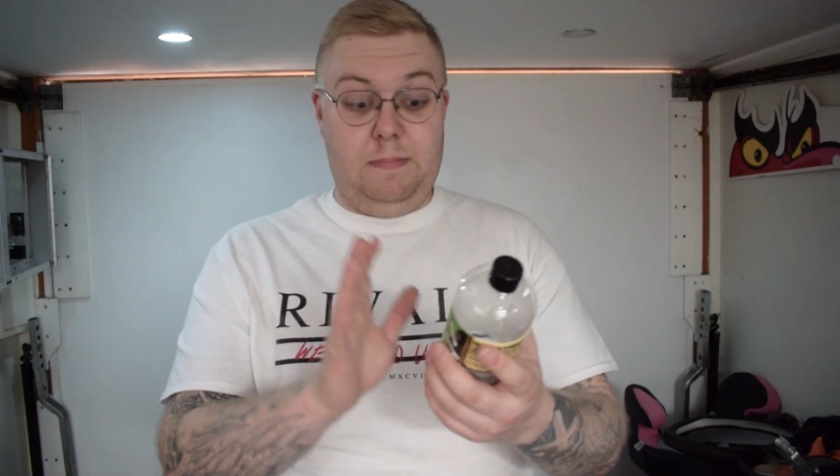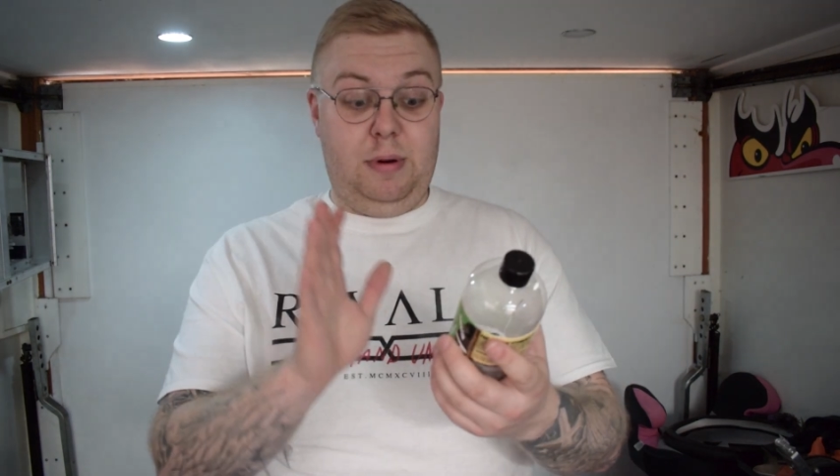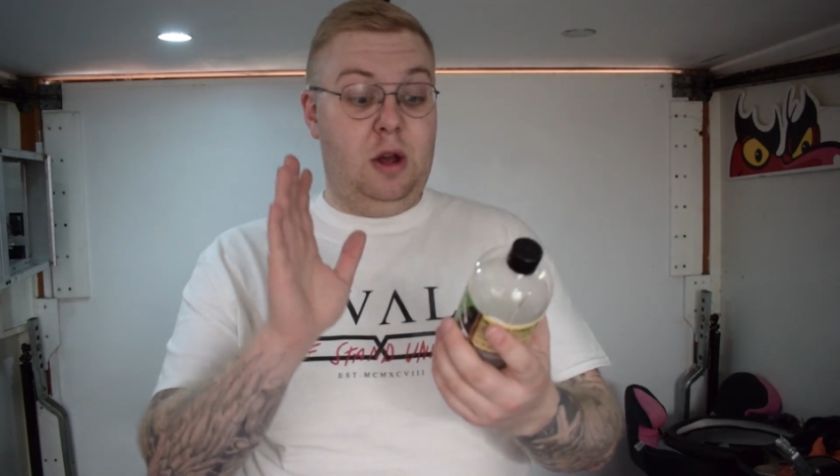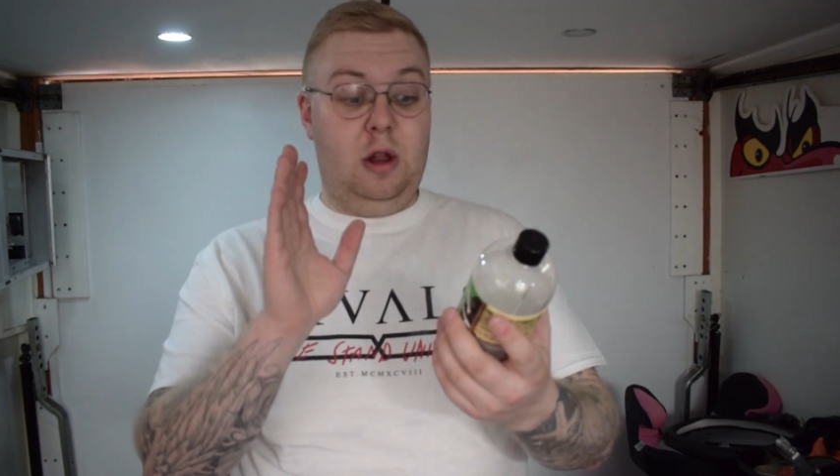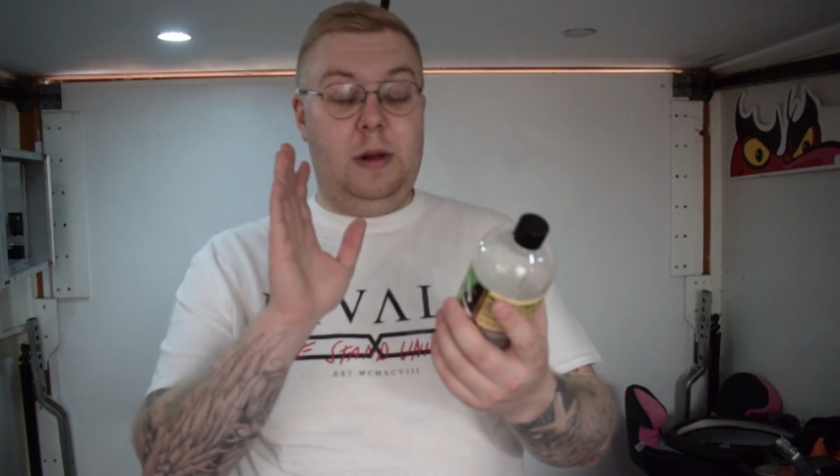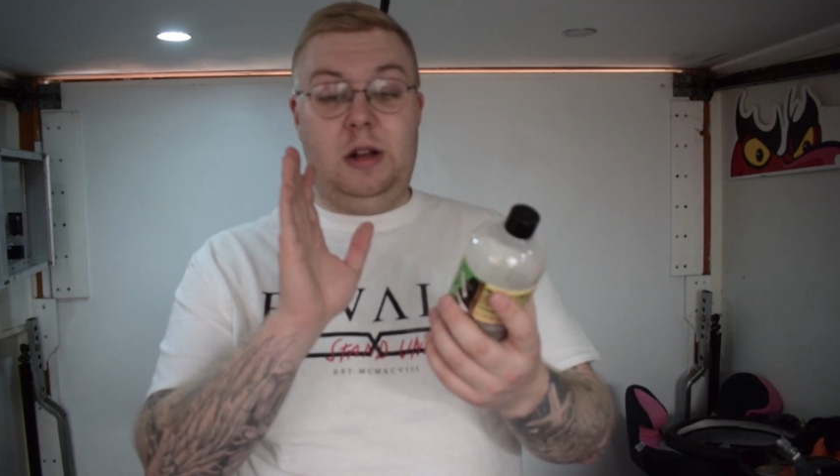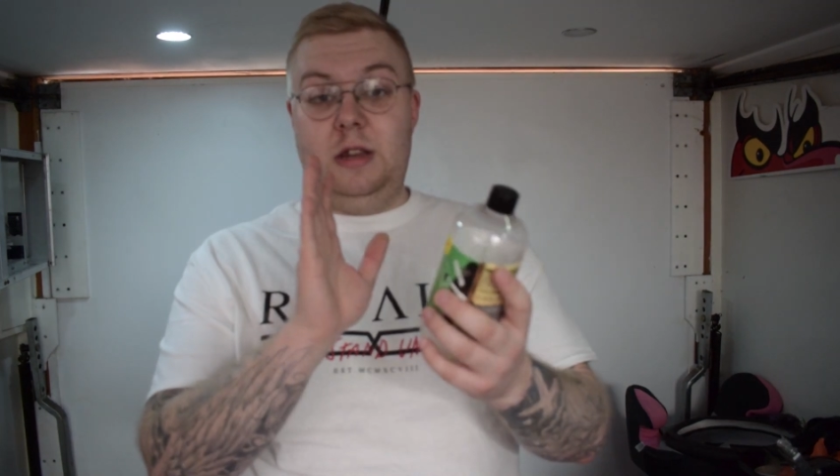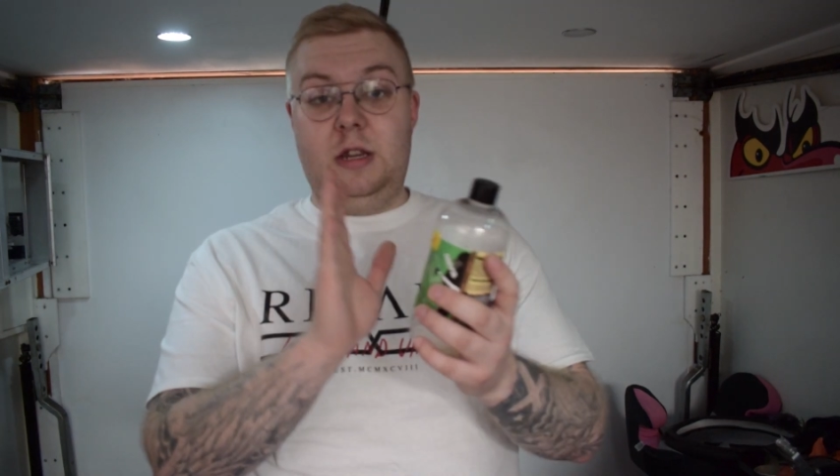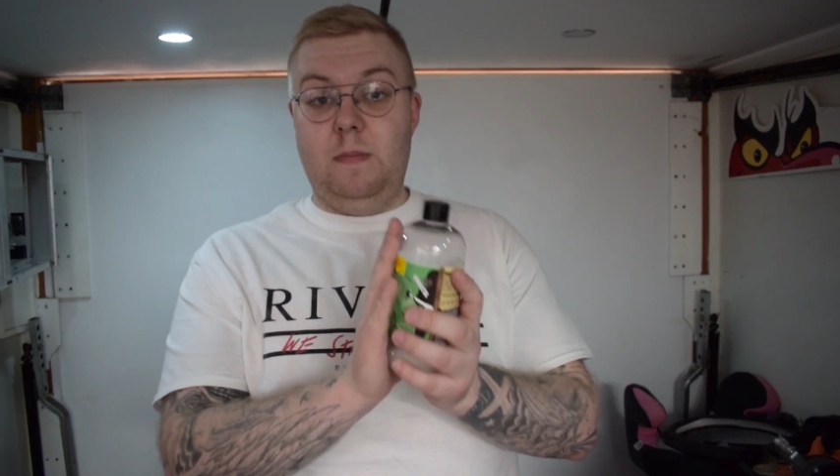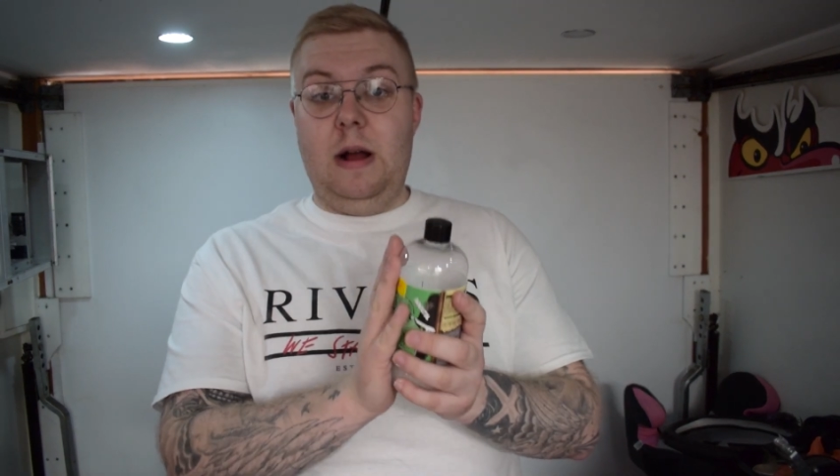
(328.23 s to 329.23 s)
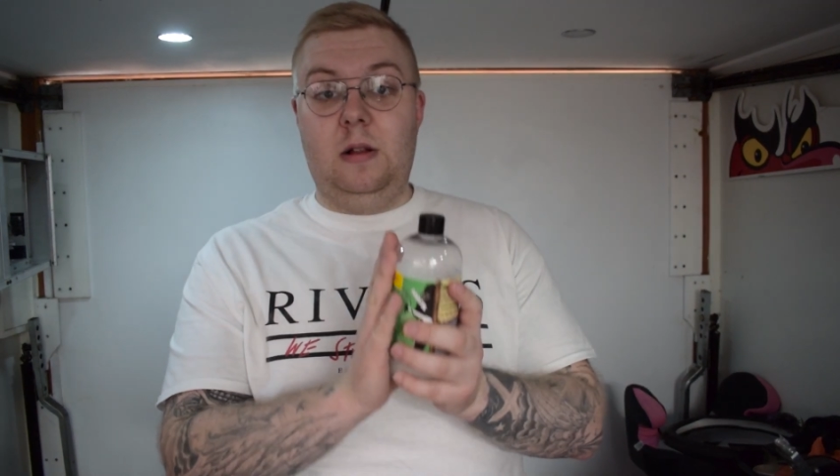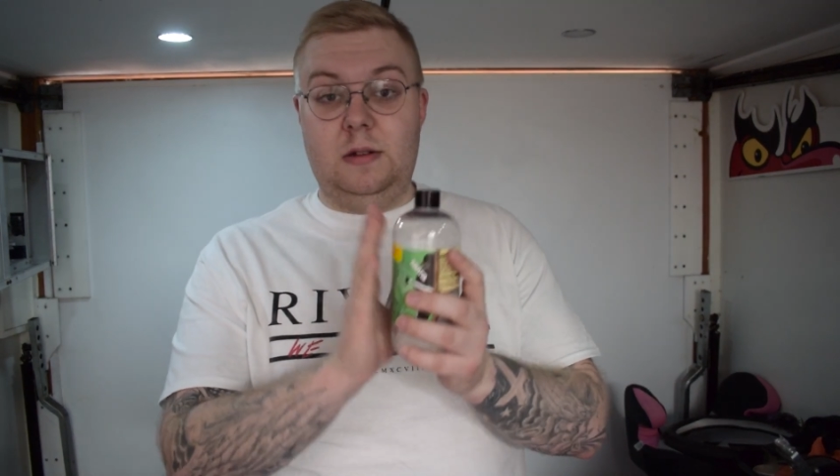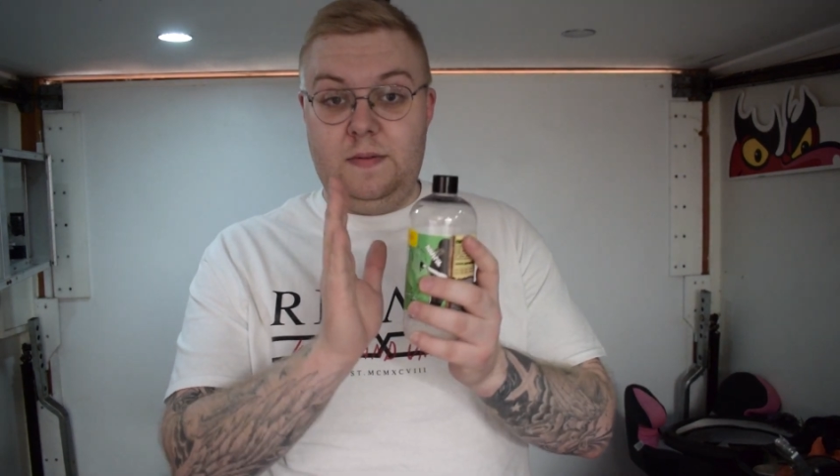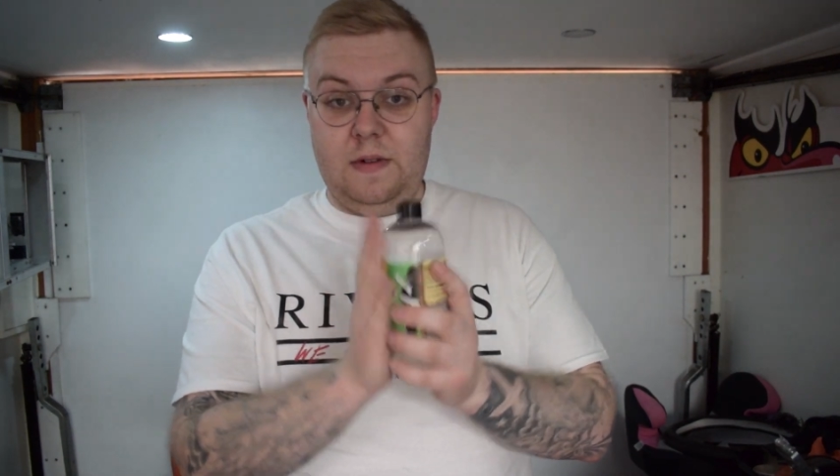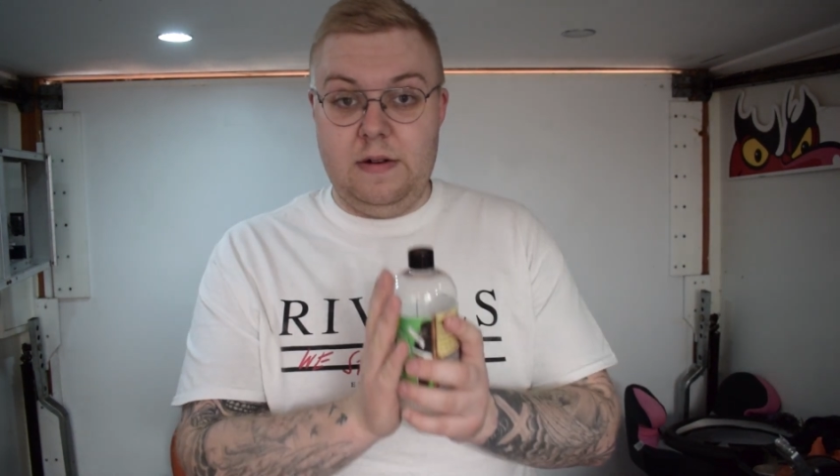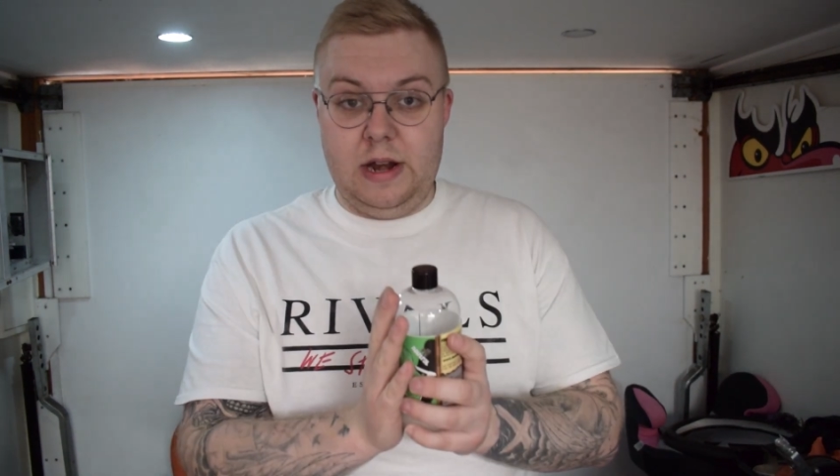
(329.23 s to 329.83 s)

purely because it smells very